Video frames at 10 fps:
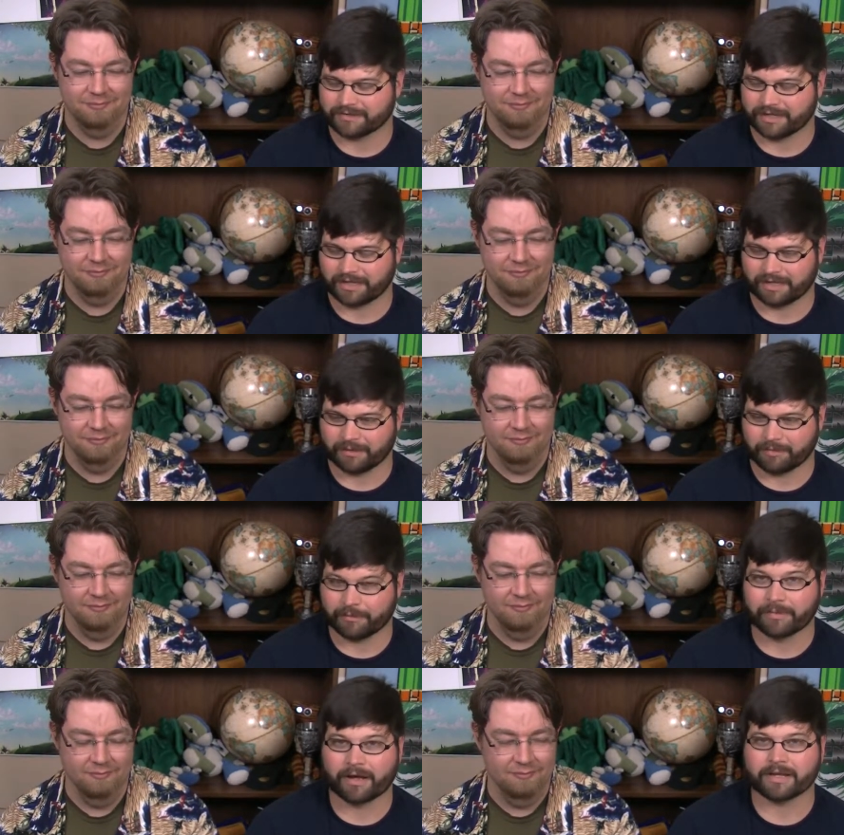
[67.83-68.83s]
Speaker 1: was thinking
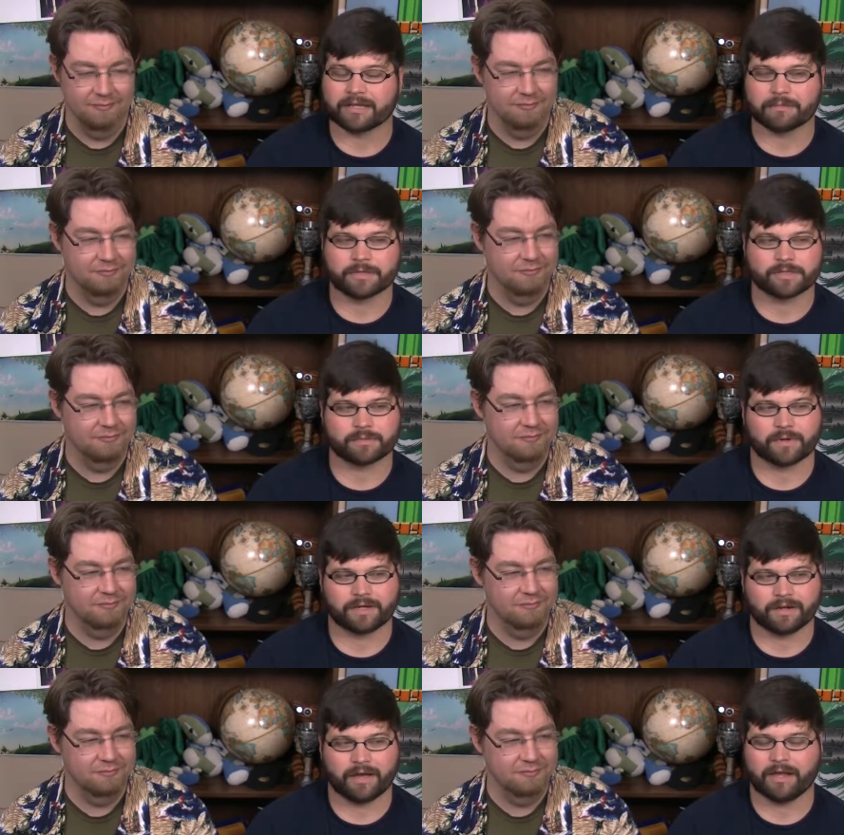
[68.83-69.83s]
about body image and
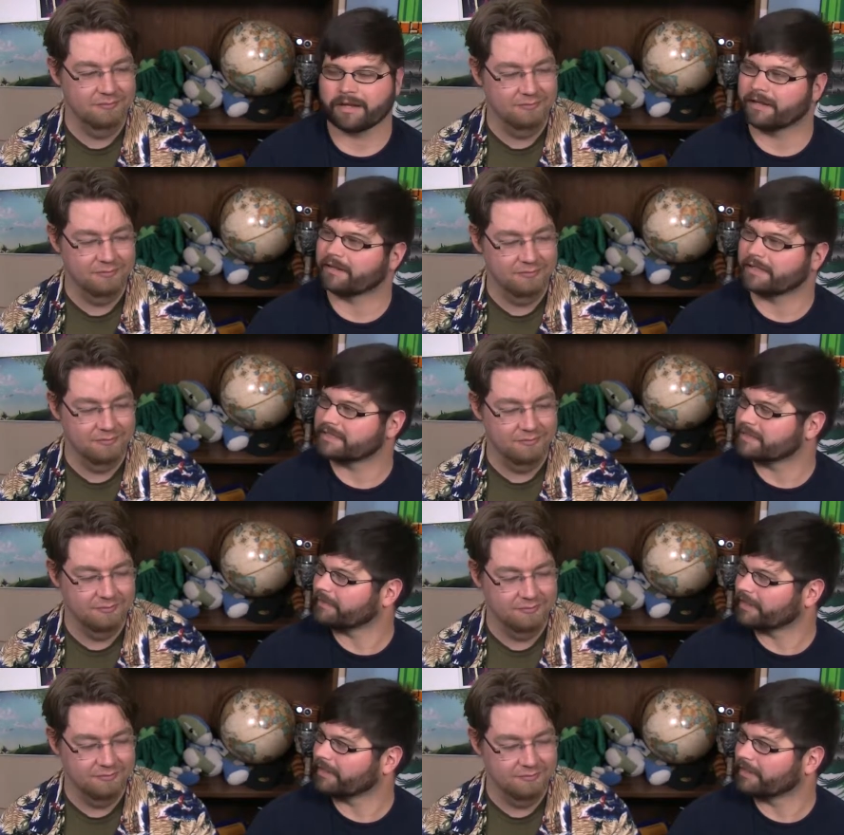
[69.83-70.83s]
whatnot, and it seemed
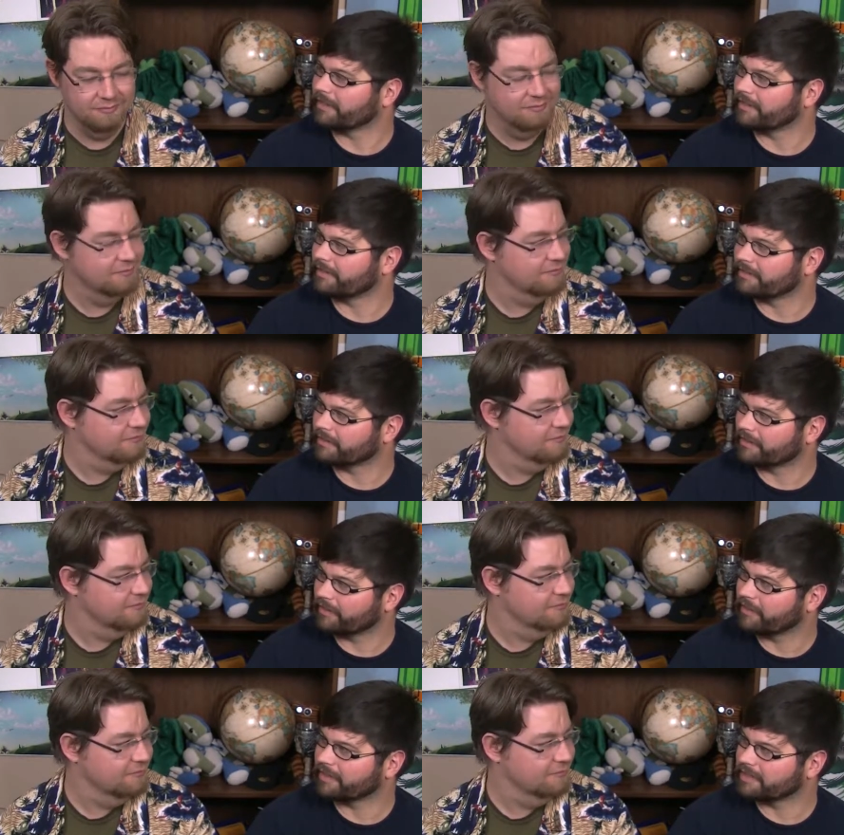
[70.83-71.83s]
like a good
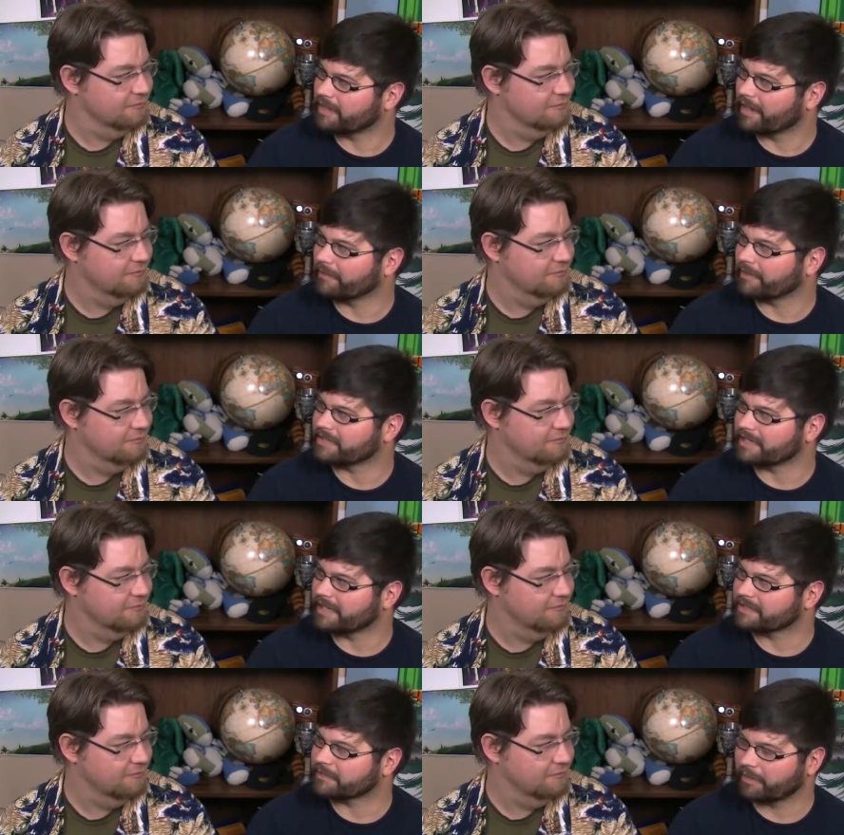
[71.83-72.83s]
good thing to talk about today
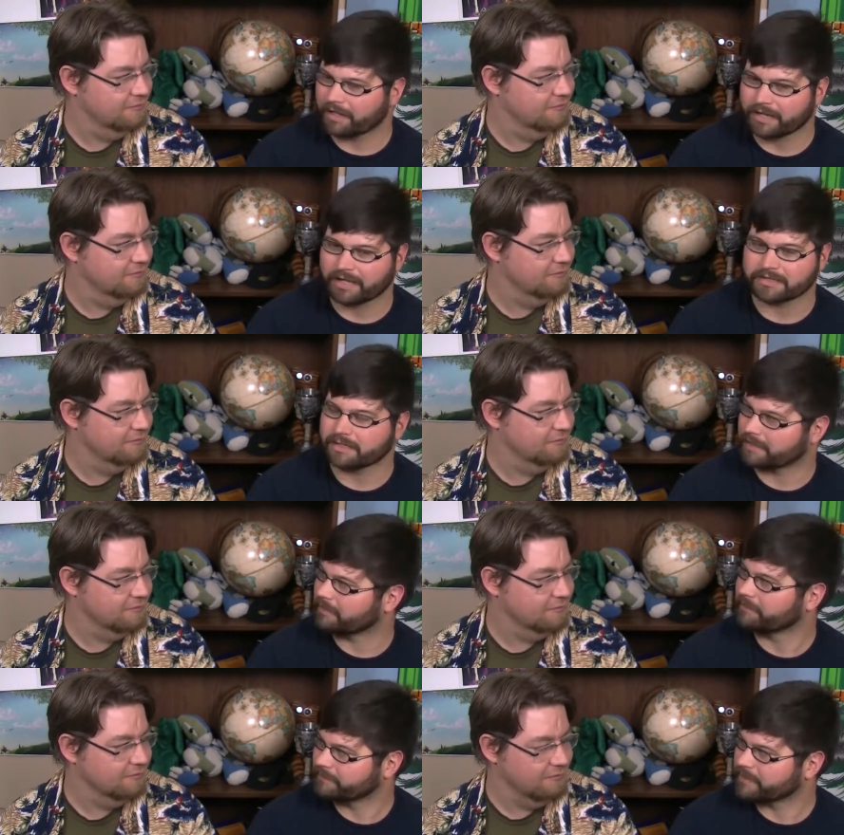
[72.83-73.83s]
as a podcast site.
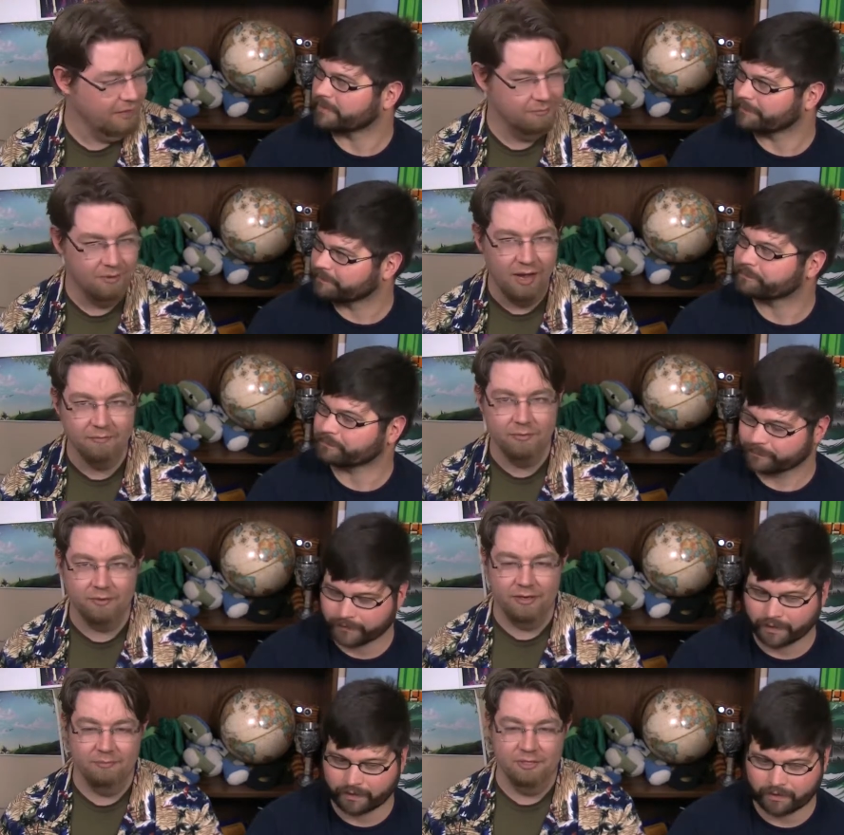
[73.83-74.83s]
Speaker 2: So. Yeah, I've been
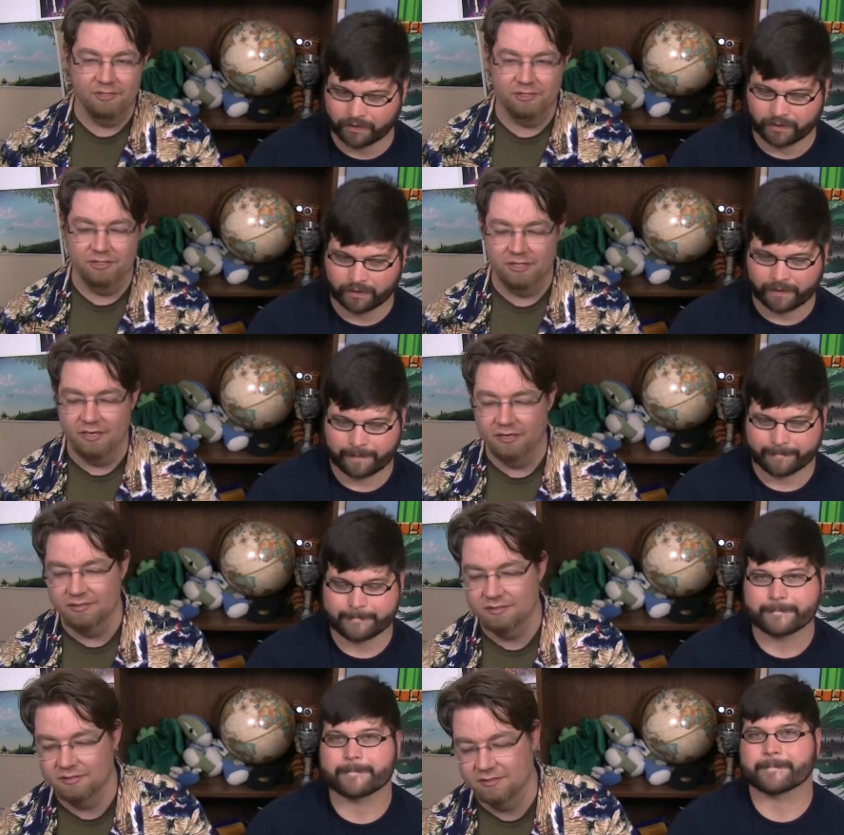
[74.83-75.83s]
working a bunch since I
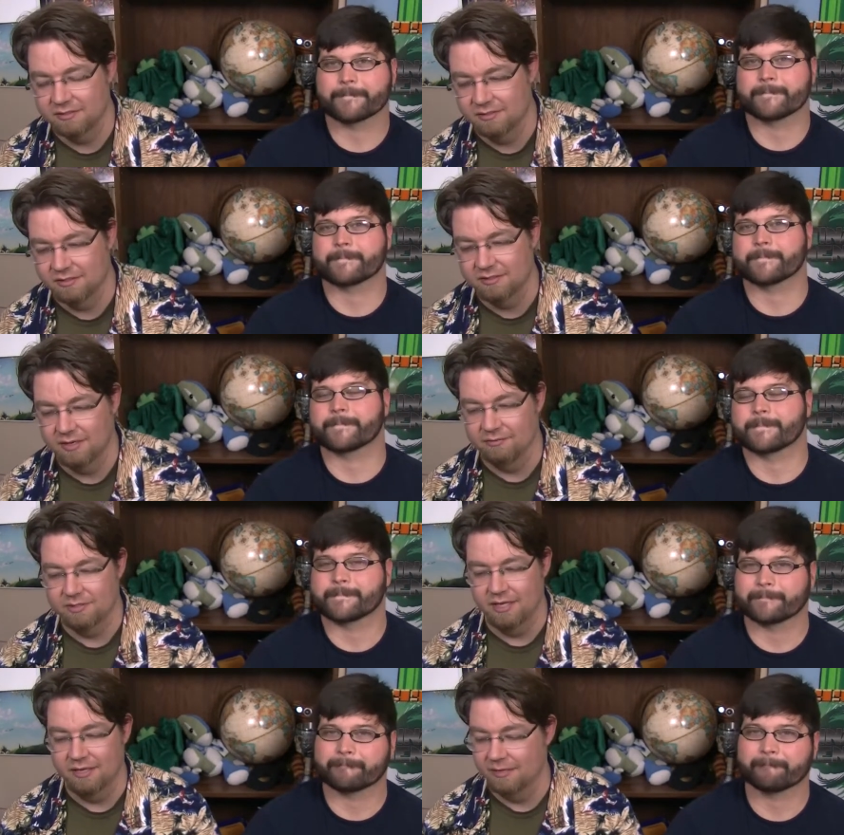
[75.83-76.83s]
since I
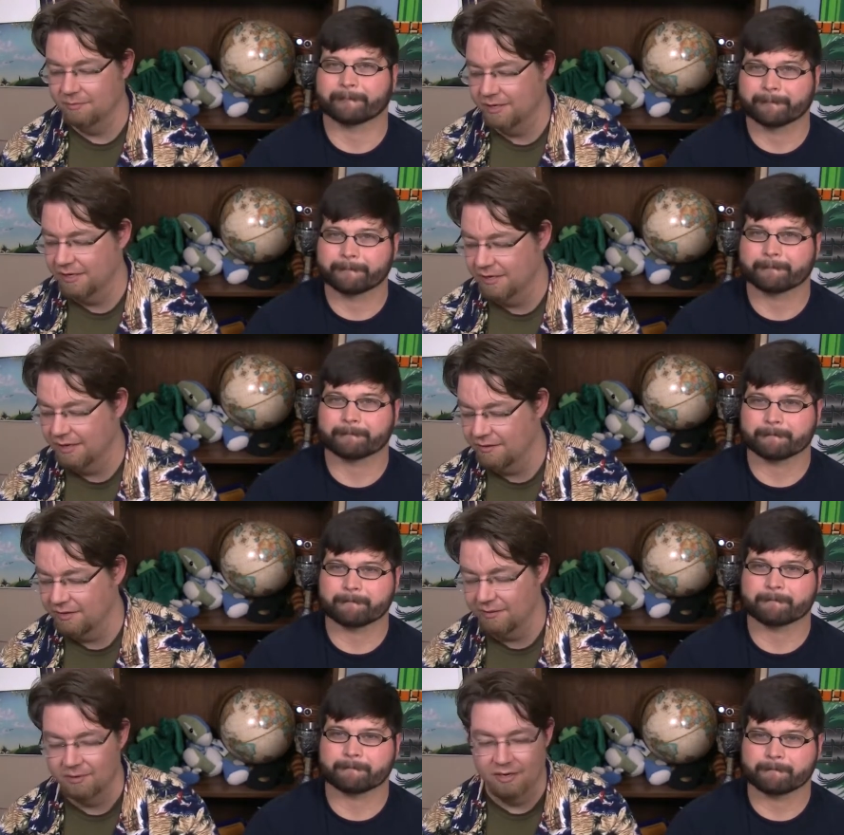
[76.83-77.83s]
was at Liberty, and now that
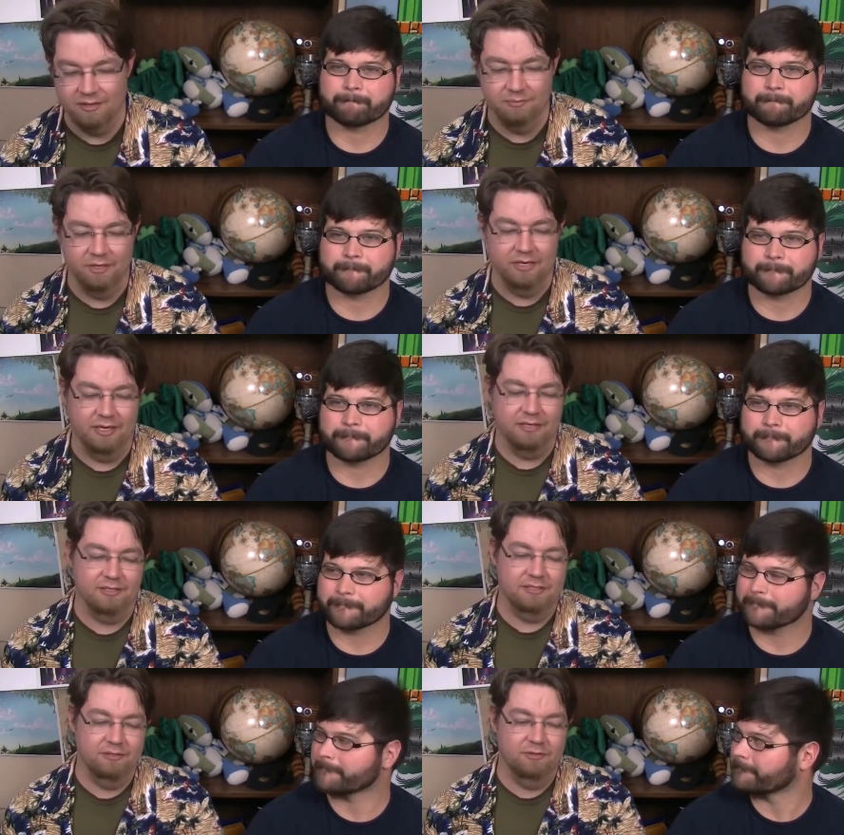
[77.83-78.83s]
I'm not at Liberty, I
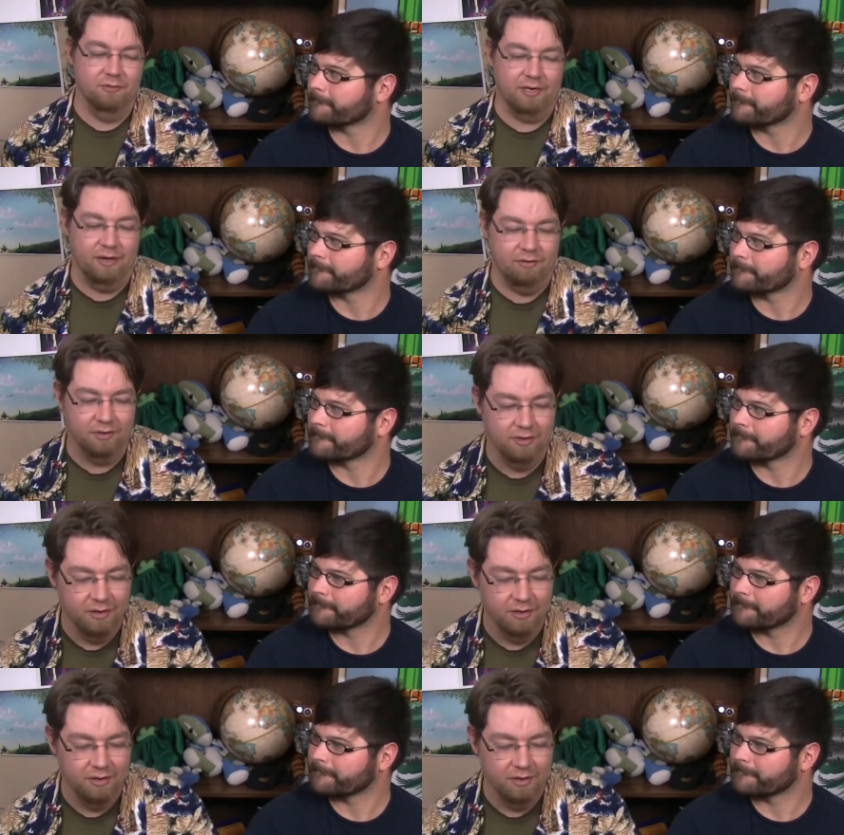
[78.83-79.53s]
continue to work out